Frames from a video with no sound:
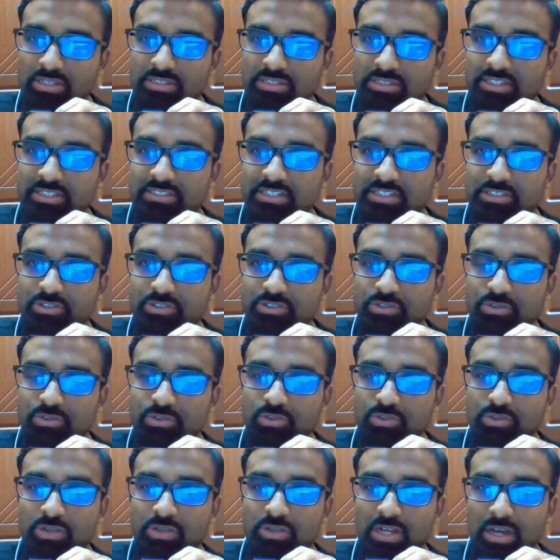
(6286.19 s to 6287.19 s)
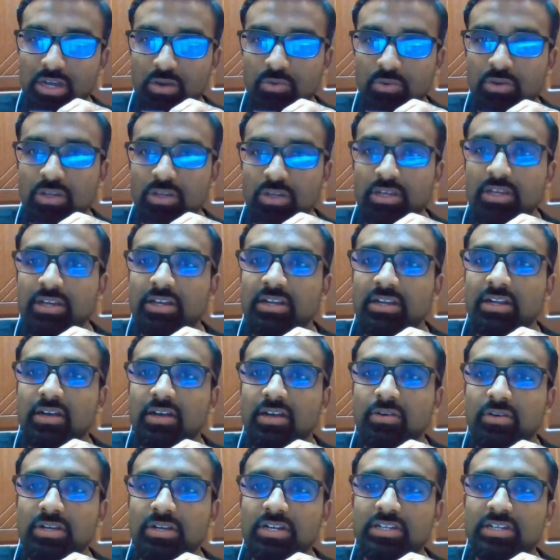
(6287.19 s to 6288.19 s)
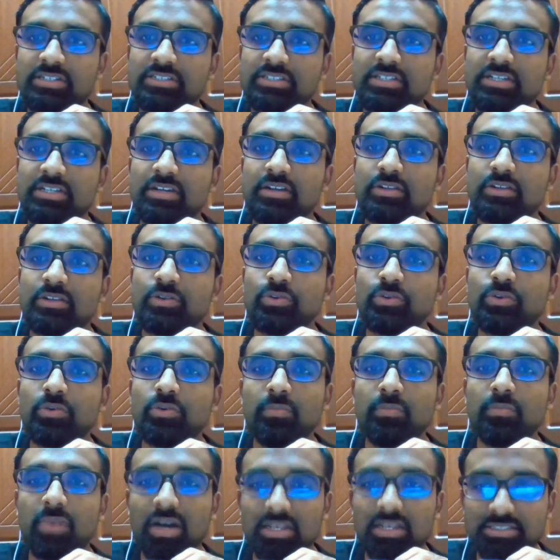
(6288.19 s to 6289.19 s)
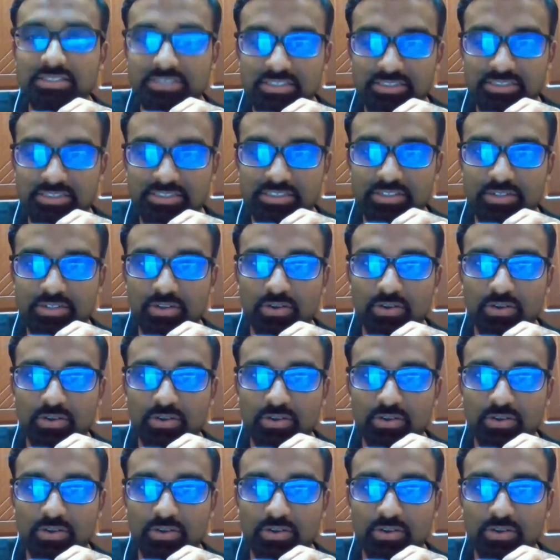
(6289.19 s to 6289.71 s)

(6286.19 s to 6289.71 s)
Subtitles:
Now, Kirsch, to do masters in law, you need a